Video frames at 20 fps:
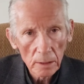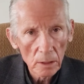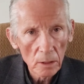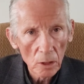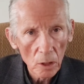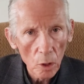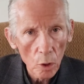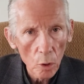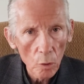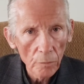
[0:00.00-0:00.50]
going to
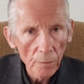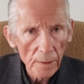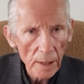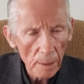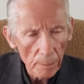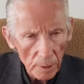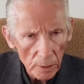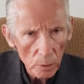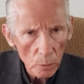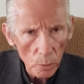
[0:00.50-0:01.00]
go over
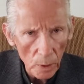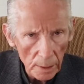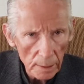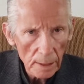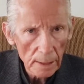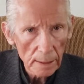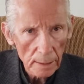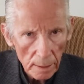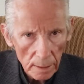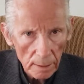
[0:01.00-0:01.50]
them, but the one
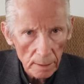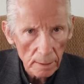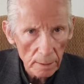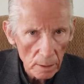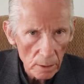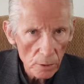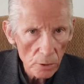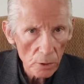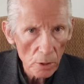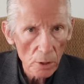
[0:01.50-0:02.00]
that
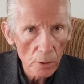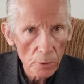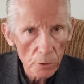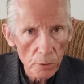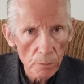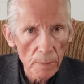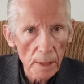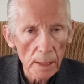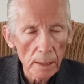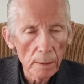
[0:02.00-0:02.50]
concerns
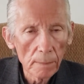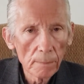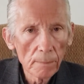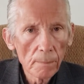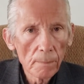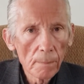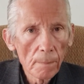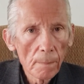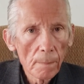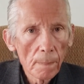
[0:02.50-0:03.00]
me
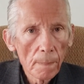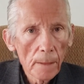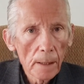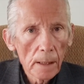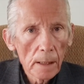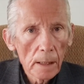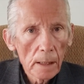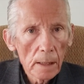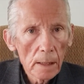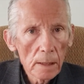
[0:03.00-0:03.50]

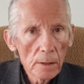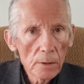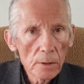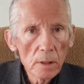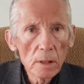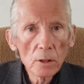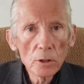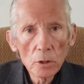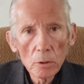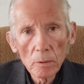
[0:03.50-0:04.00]
is the
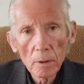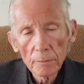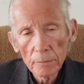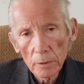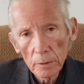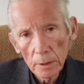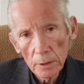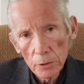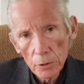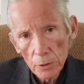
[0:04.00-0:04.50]
issue of
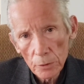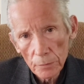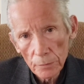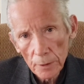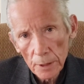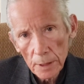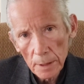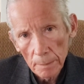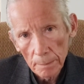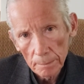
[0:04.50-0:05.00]
religious
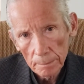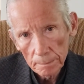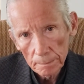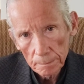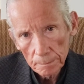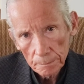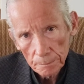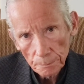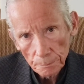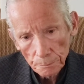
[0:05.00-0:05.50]
freedom.
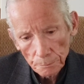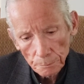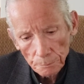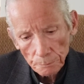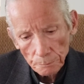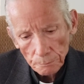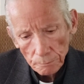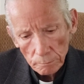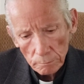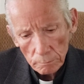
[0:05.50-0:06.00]

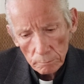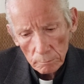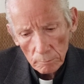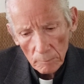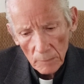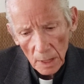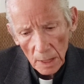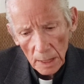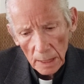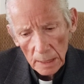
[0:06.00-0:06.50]

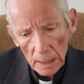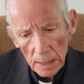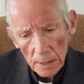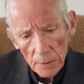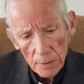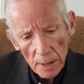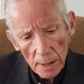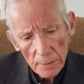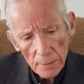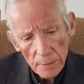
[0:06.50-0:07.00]
And he
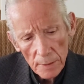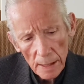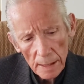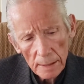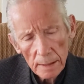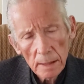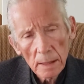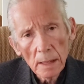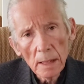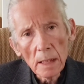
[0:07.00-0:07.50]
says
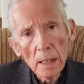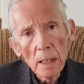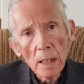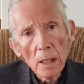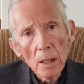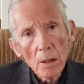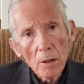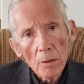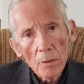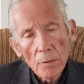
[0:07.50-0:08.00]
that
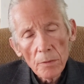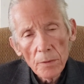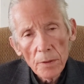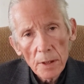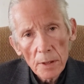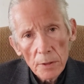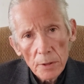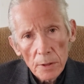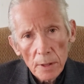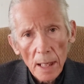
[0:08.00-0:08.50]

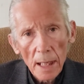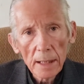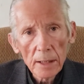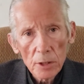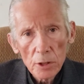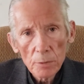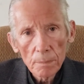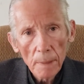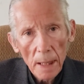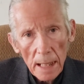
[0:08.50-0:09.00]
this
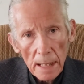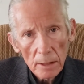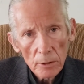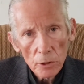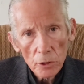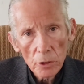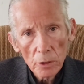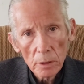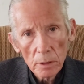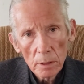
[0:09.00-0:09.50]

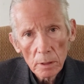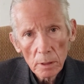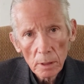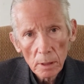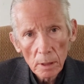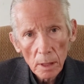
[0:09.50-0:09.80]
expansion